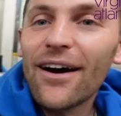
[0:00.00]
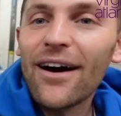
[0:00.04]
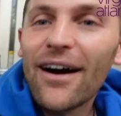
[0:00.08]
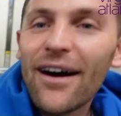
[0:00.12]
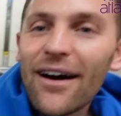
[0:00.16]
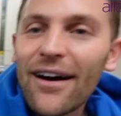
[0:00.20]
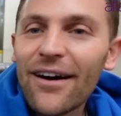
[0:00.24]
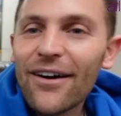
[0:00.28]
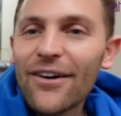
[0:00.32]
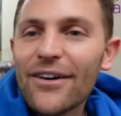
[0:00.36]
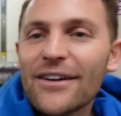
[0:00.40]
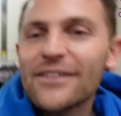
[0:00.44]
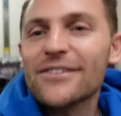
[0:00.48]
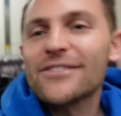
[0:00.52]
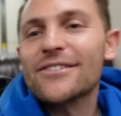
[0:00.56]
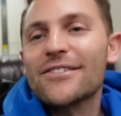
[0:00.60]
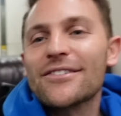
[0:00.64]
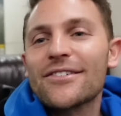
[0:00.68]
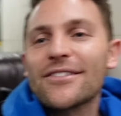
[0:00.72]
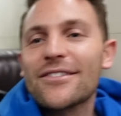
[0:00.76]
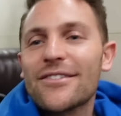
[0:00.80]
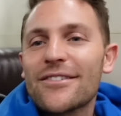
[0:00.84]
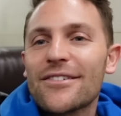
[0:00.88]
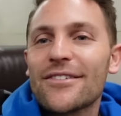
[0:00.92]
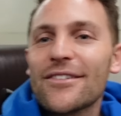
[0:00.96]
Oh, it's
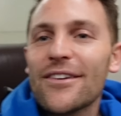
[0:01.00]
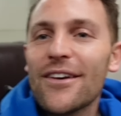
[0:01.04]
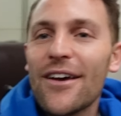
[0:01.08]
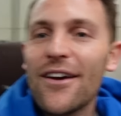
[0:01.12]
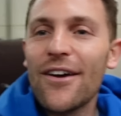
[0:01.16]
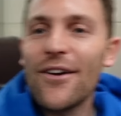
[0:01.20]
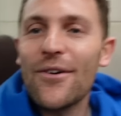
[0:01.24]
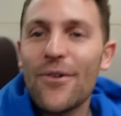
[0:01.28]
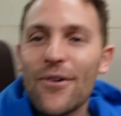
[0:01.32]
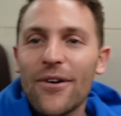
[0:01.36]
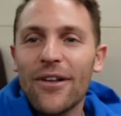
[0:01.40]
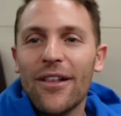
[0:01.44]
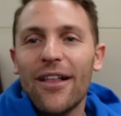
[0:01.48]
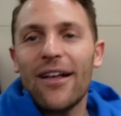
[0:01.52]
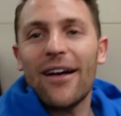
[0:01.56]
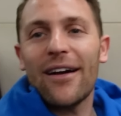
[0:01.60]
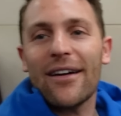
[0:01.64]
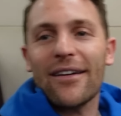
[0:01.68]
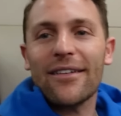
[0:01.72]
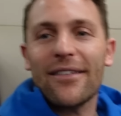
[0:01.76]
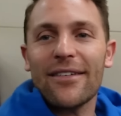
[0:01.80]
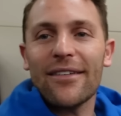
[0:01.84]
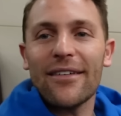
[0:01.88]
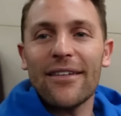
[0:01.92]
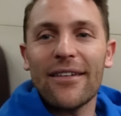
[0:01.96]
so
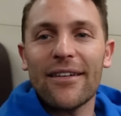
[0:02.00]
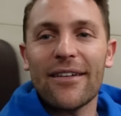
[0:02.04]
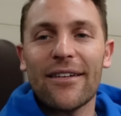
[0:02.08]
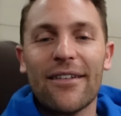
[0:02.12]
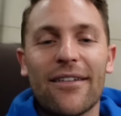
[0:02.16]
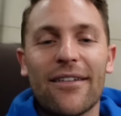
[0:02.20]
relaxing.